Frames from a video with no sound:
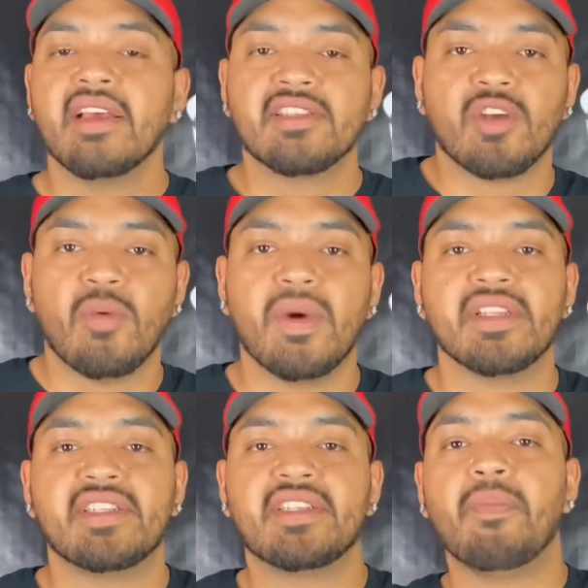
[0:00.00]
so
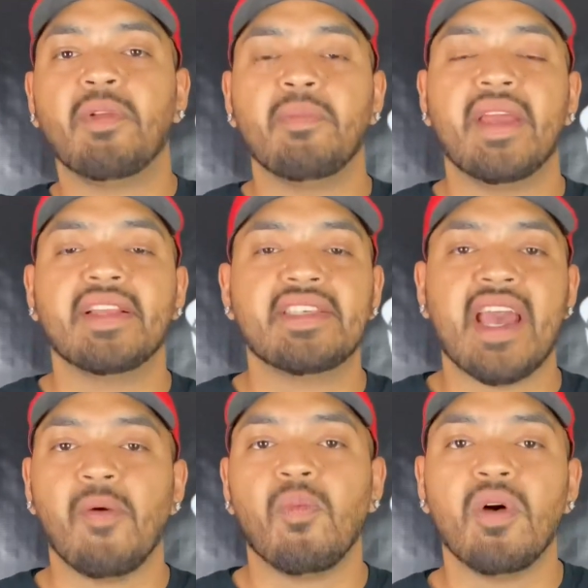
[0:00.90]
much supplement
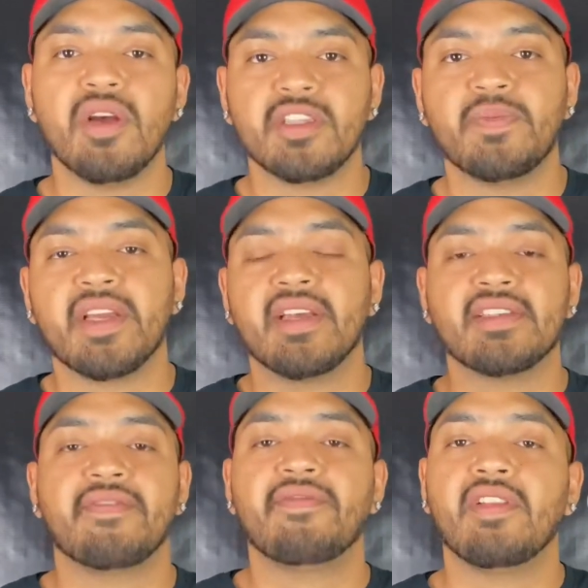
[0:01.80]
at once,
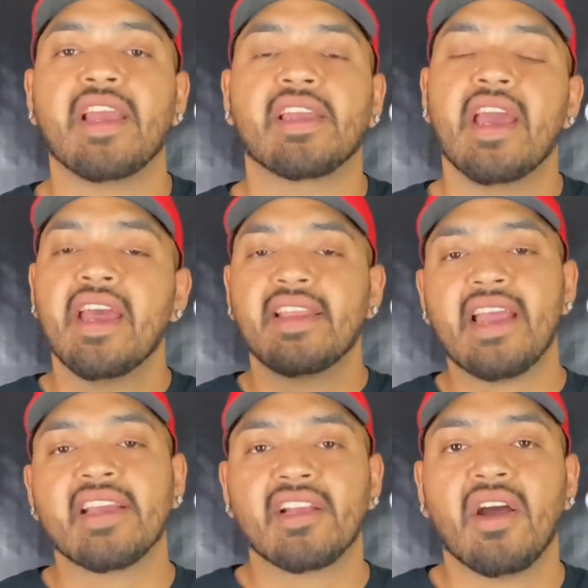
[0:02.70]
because I feel like
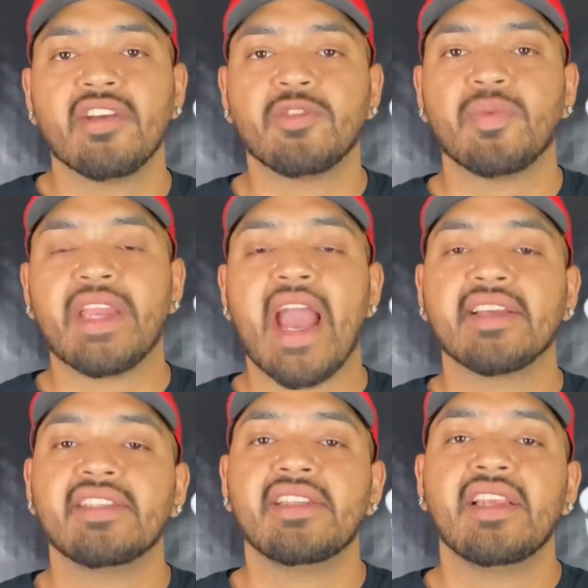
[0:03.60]
that could cause a
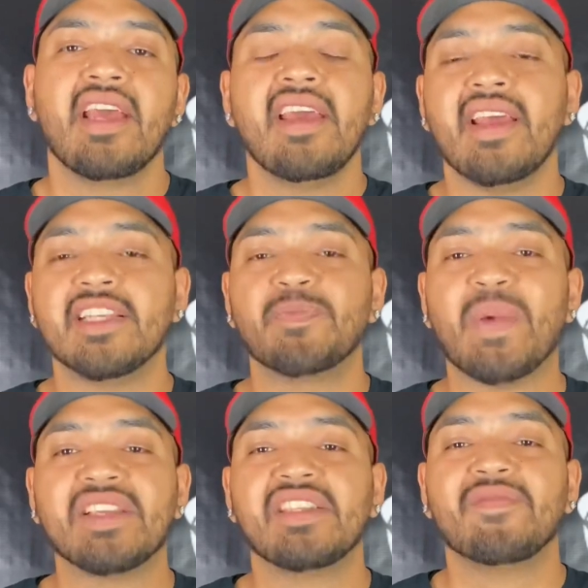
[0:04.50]
reaction. And
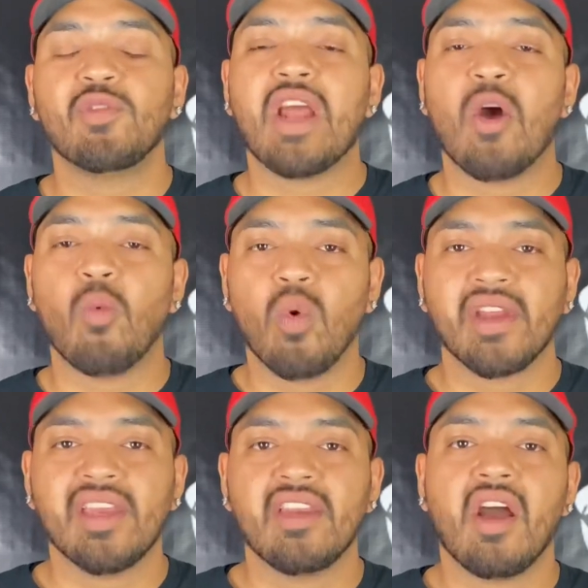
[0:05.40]
especially if they're not
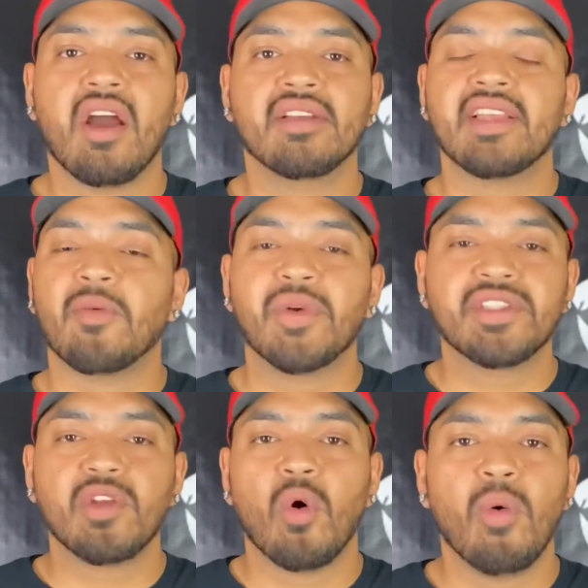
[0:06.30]
working dogs, like what's
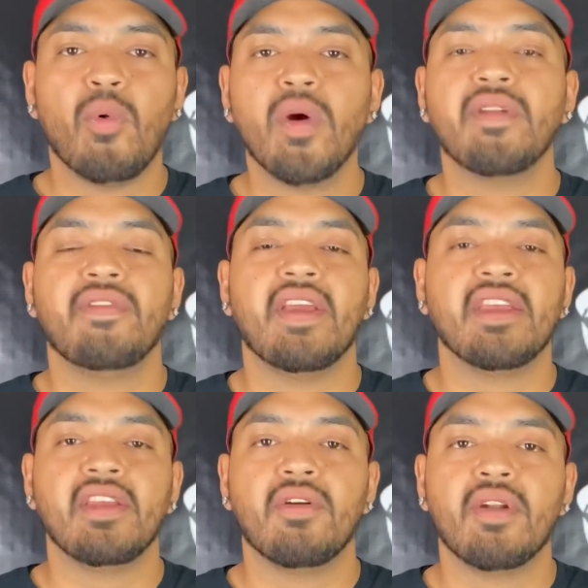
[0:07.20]
the whole point of it?
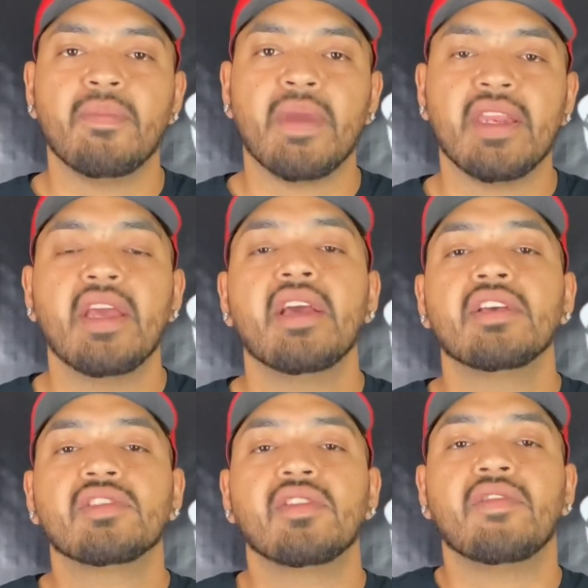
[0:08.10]
You know what I mean?
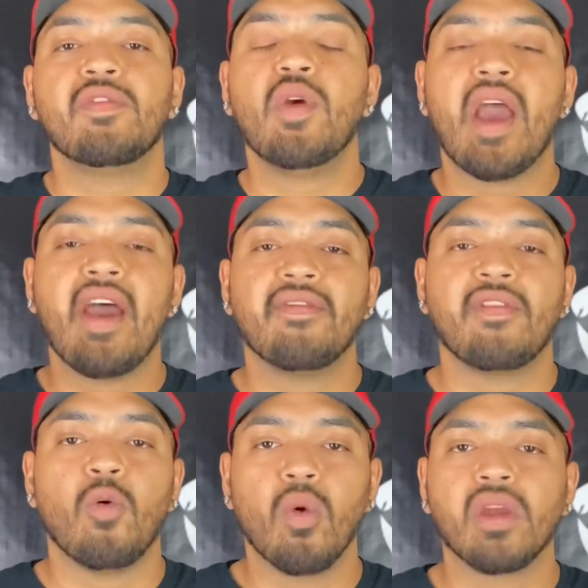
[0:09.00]
So if you have
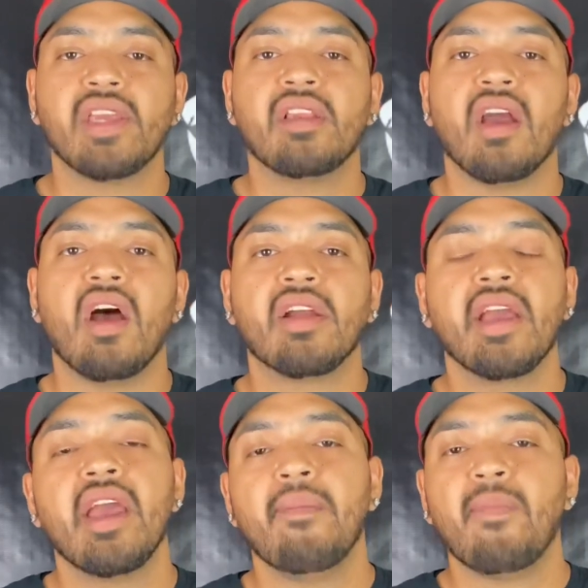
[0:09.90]
a working
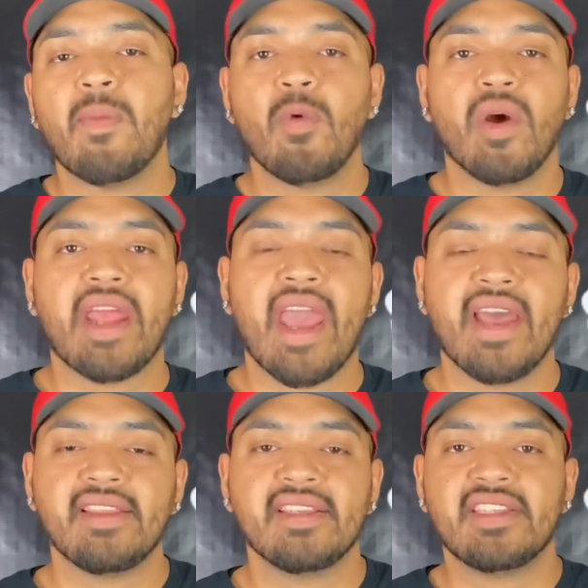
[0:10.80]
dog, maybe you want to
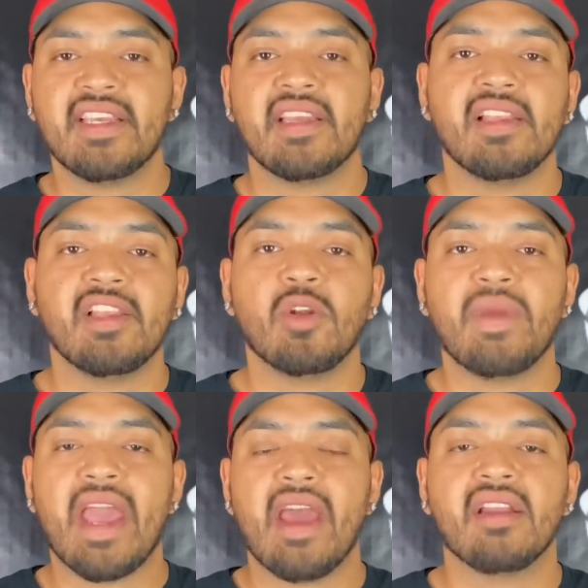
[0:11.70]
add this in a little
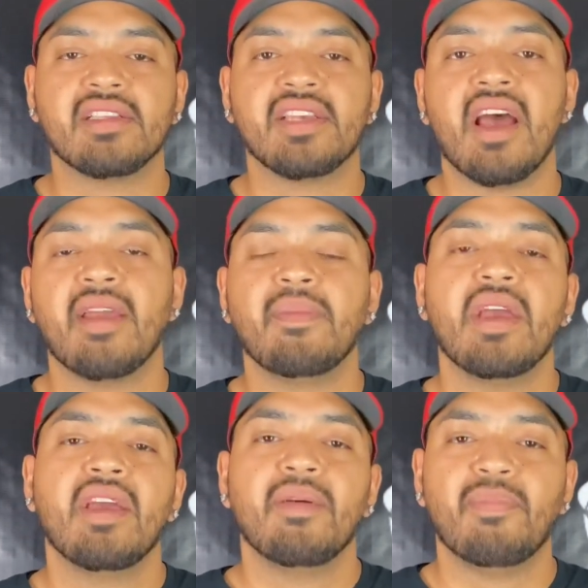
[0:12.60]
bit at a time.
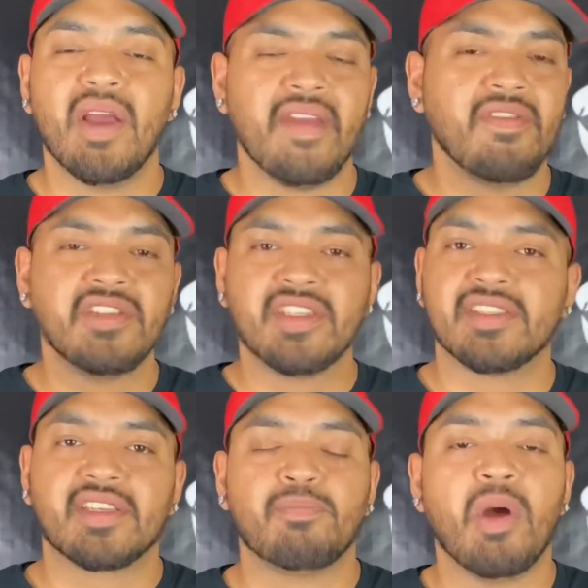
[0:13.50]
But if you're just